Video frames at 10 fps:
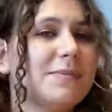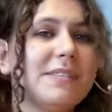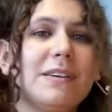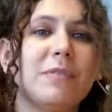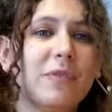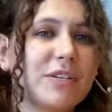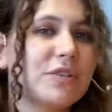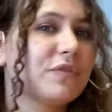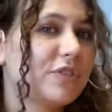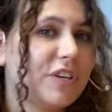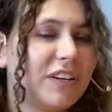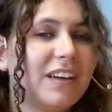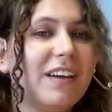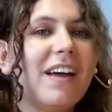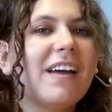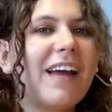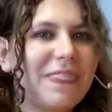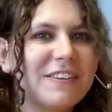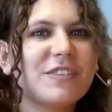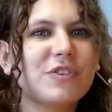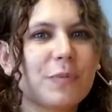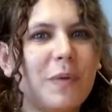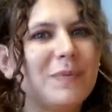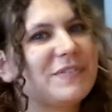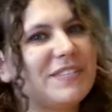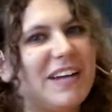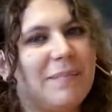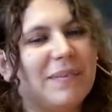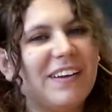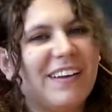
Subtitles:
Museum of Western Virginia, and this is your Moment of STEM.